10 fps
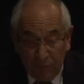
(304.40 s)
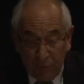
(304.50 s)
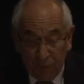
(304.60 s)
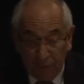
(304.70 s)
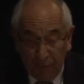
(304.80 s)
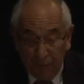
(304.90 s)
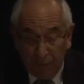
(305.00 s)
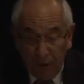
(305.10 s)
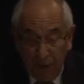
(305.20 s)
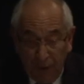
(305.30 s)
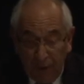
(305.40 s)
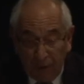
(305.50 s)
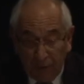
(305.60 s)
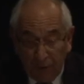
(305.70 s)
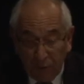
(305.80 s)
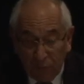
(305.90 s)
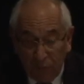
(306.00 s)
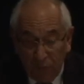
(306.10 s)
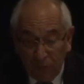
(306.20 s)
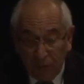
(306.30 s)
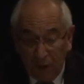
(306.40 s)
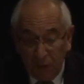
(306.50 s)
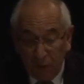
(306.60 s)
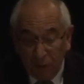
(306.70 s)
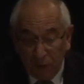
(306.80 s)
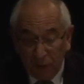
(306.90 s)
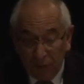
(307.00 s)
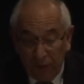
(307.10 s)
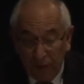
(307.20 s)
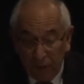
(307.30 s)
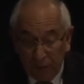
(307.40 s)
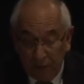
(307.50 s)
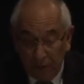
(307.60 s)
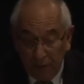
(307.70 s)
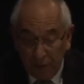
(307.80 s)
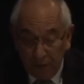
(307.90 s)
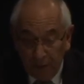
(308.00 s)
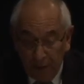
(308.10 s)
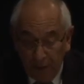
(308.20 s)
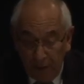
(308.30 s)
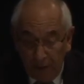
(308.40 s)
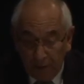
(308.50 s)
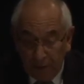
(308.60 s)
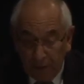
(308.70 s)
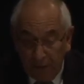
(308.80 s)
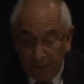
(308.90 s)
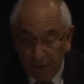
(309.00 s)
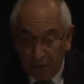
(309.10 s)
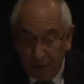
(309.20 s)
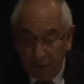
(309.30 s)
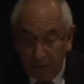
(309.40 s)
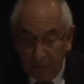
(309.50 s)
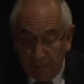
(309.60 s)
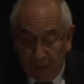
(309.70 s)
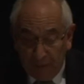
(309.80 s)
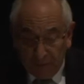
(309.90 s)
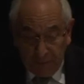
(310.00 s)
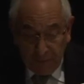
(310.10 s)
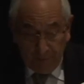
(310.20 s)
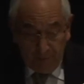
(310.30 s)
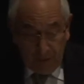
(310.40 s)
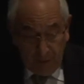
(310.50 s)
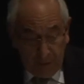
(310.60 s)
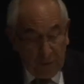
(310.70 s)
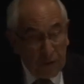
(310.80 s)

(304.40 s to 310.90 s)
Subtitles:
further. It transforms our society at a breathtaking pace. The